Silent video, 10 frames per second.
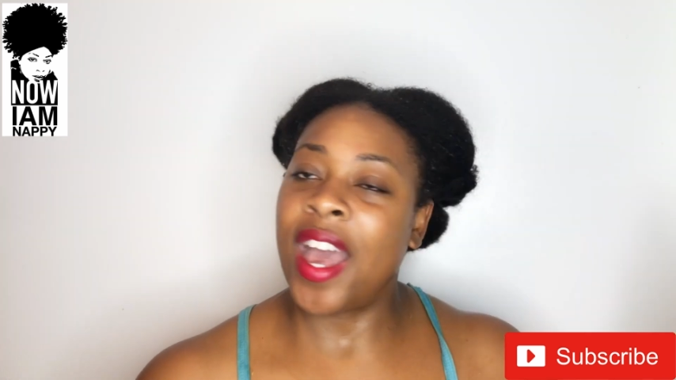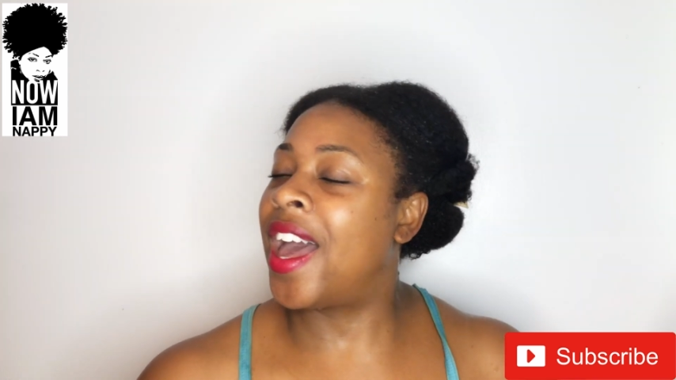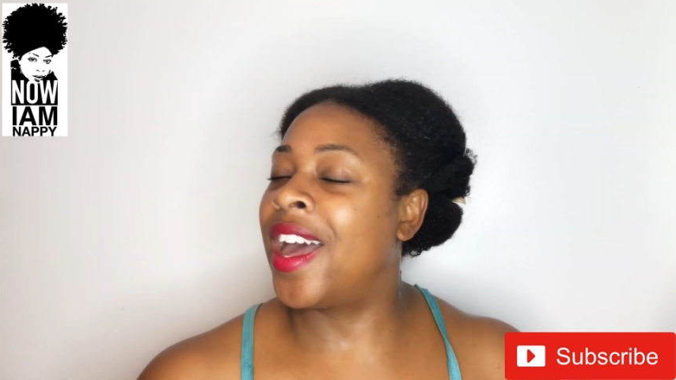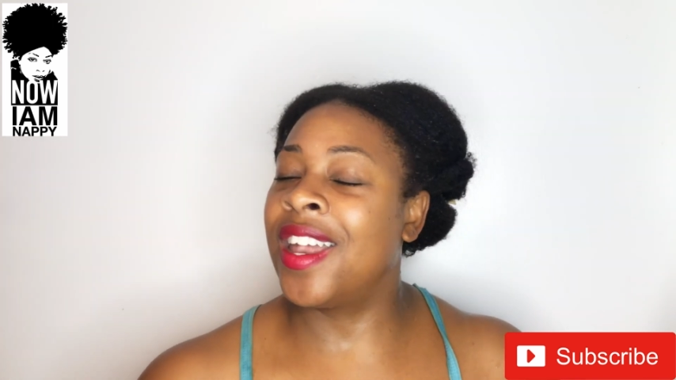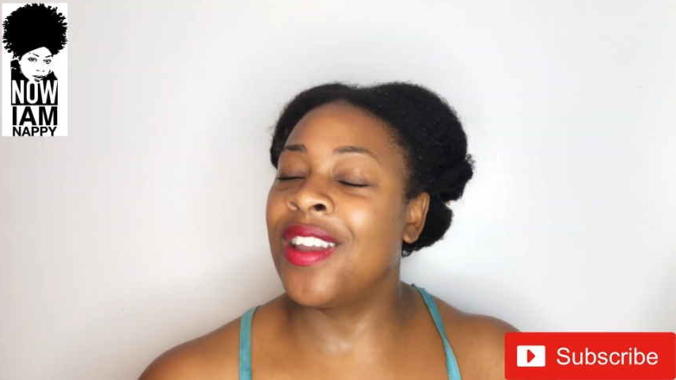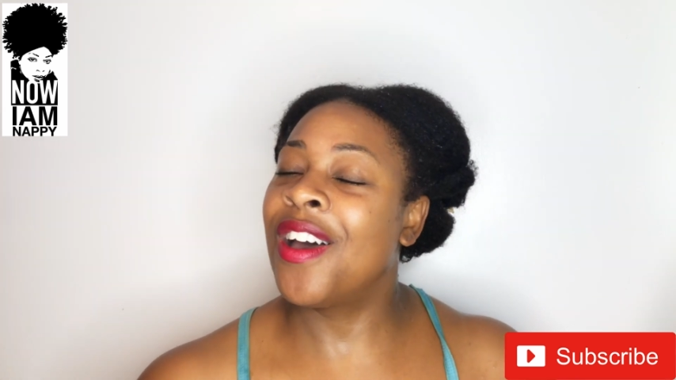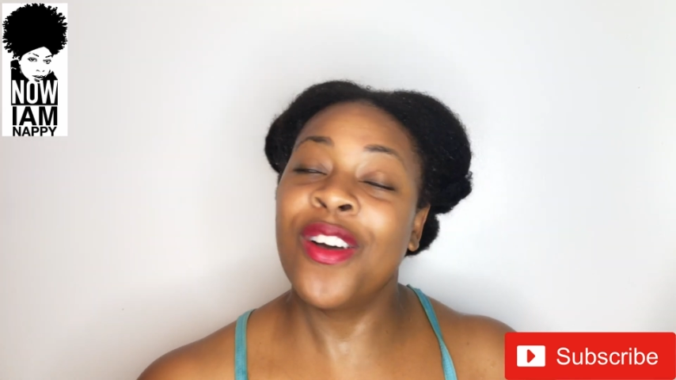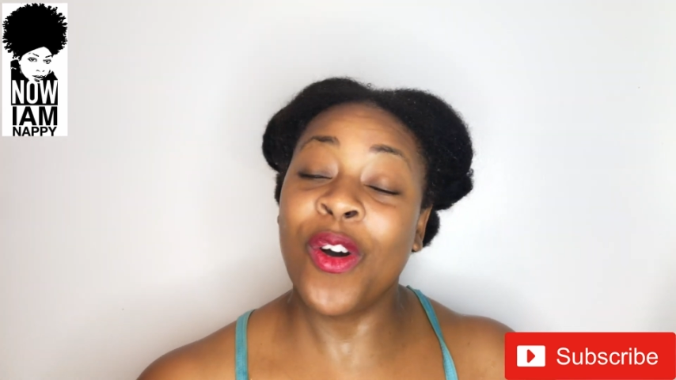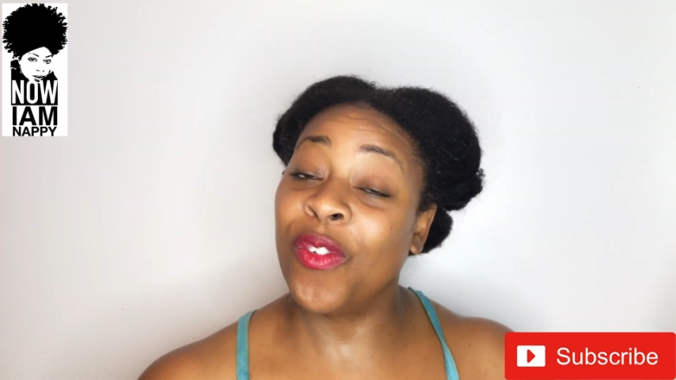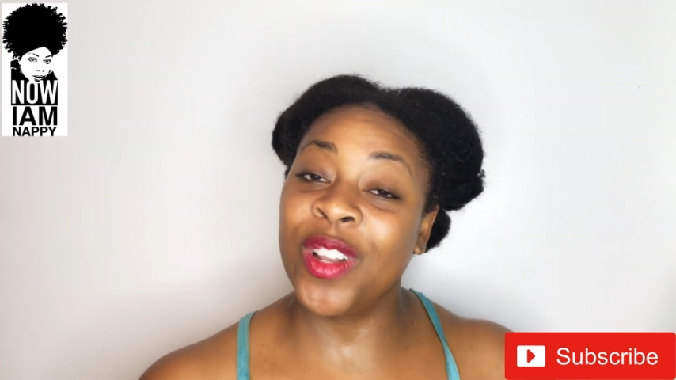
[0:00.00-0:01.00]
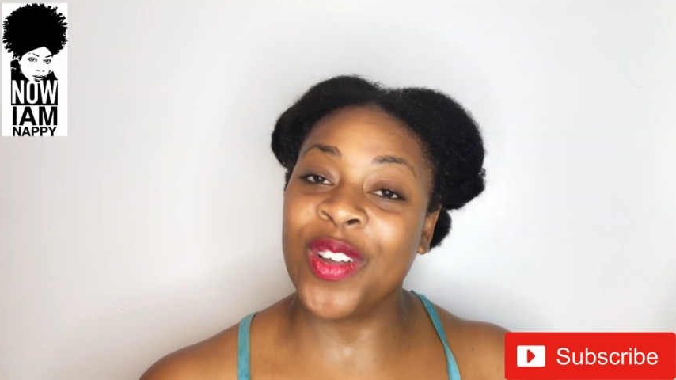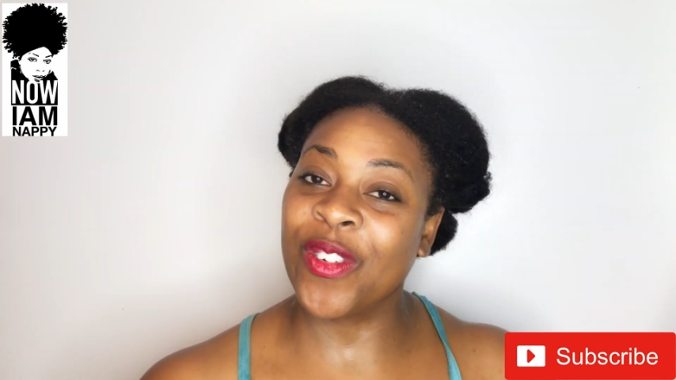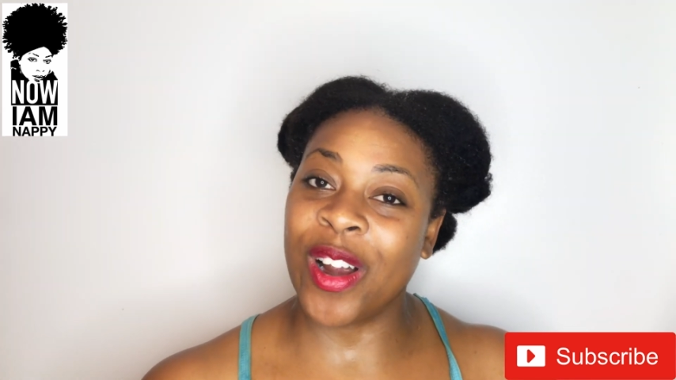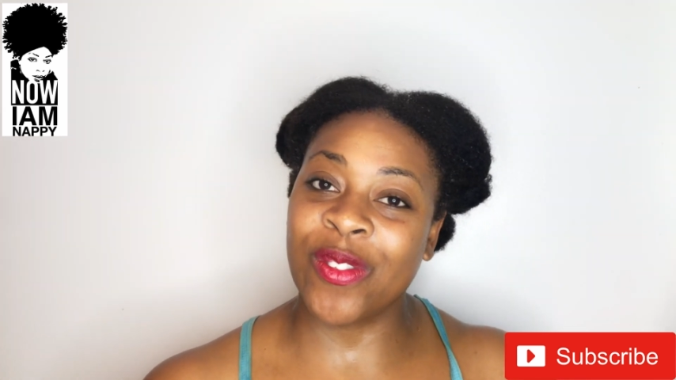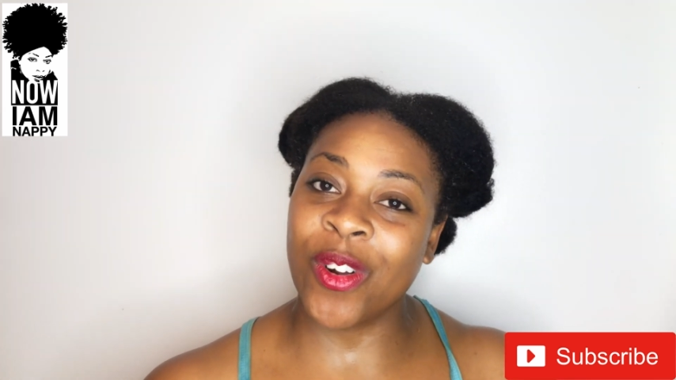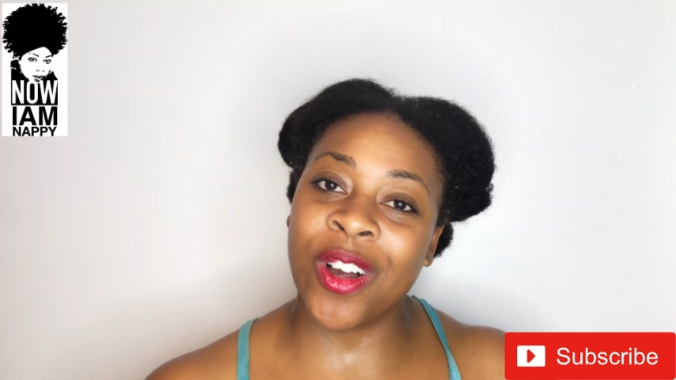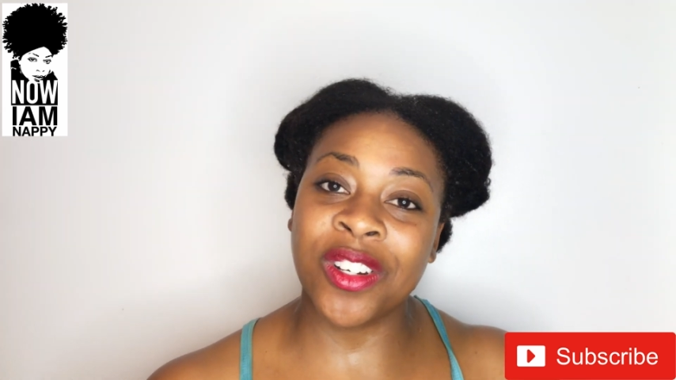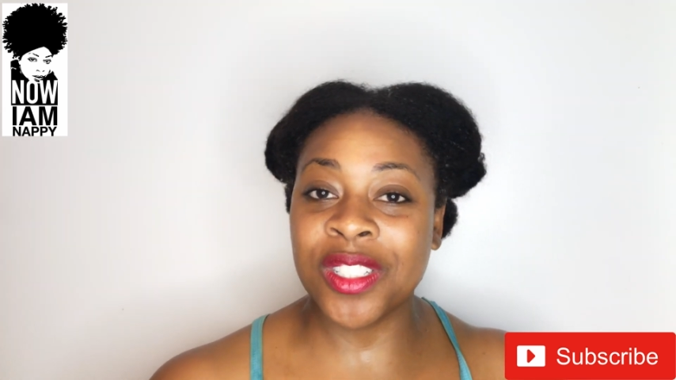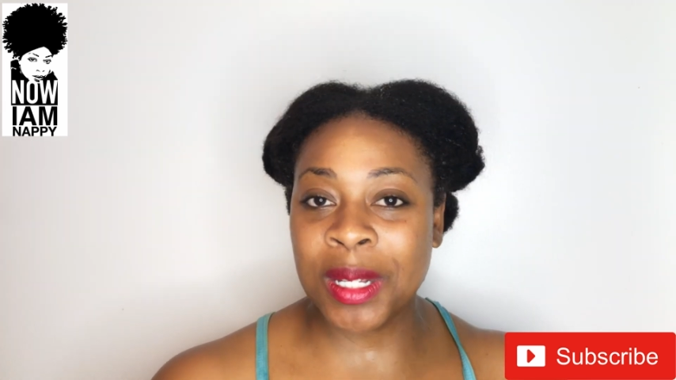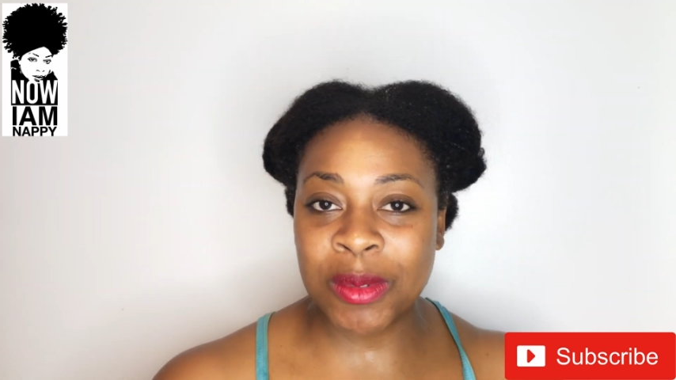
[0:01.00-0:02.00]
and hopefully for
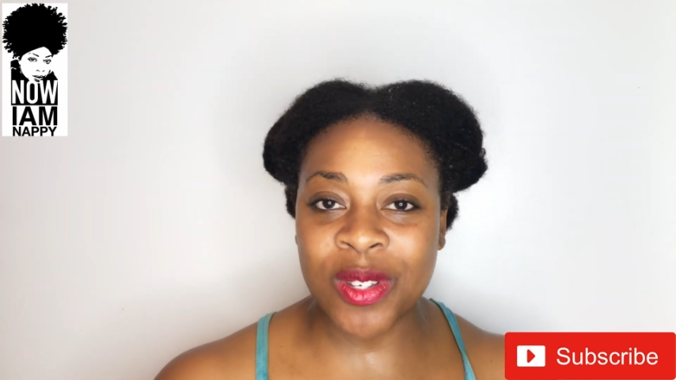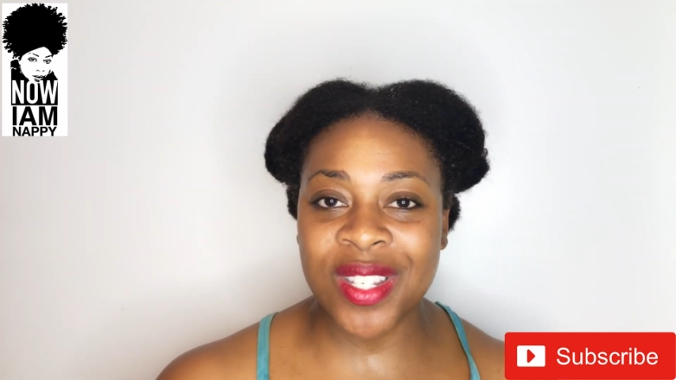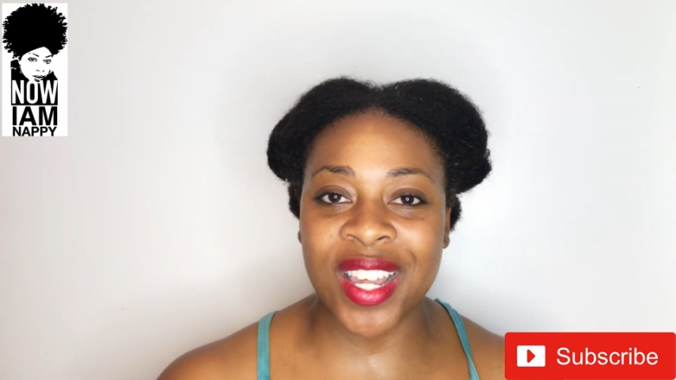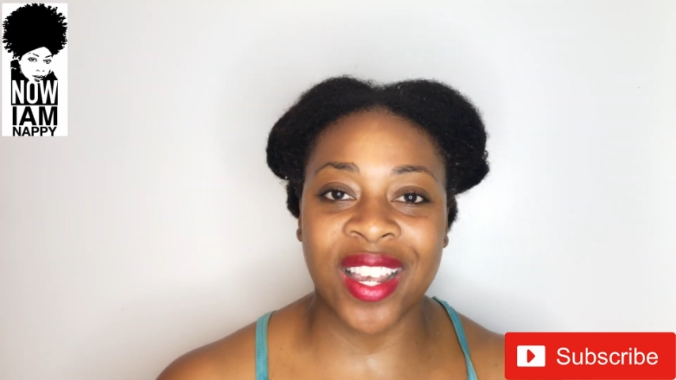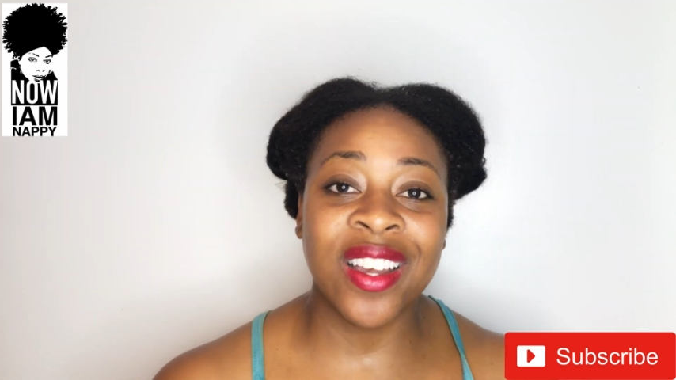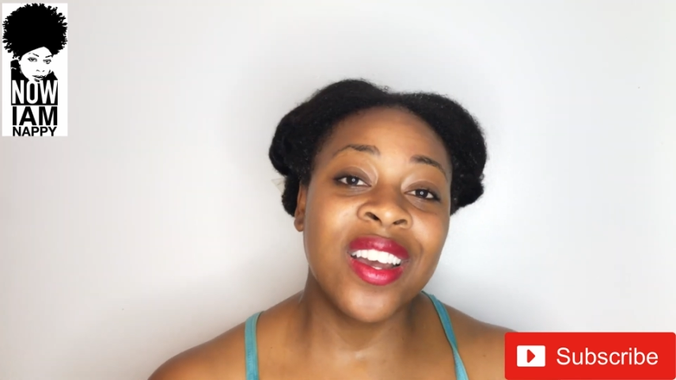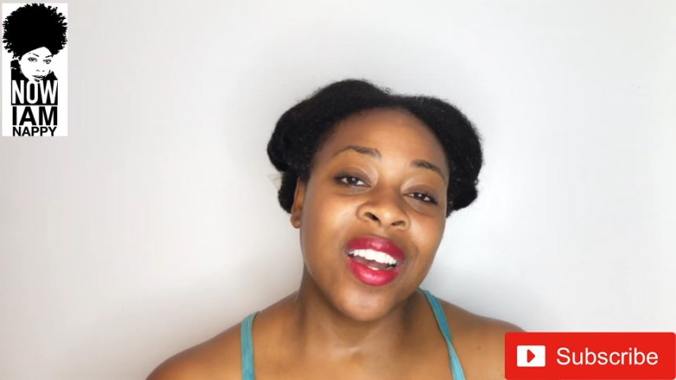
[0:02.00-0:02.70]
everyone on Tip Tuesday.